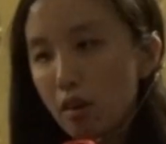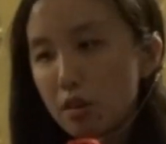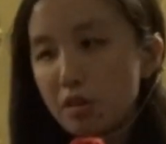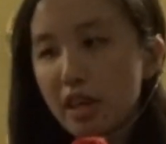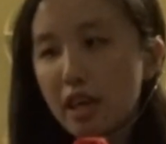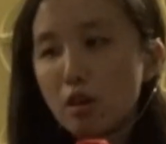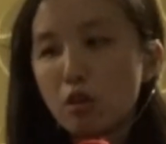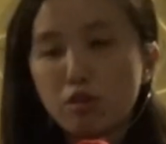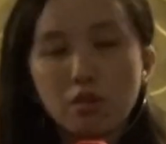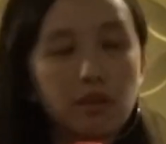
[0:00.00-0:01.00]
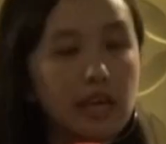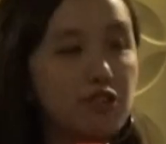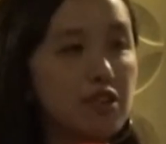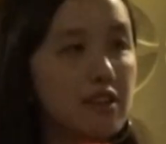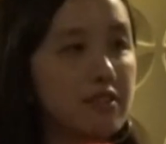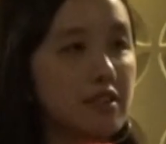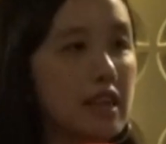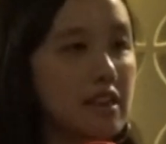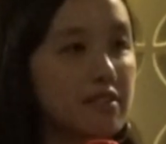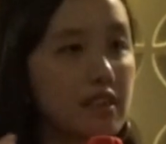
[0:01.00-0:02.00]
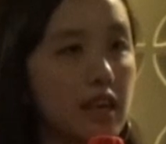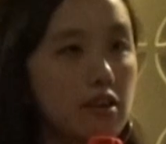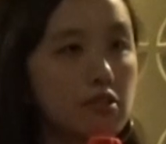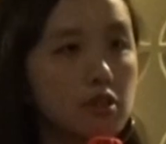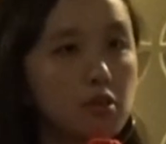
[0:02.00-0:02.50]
Or you can also adjust the text scale,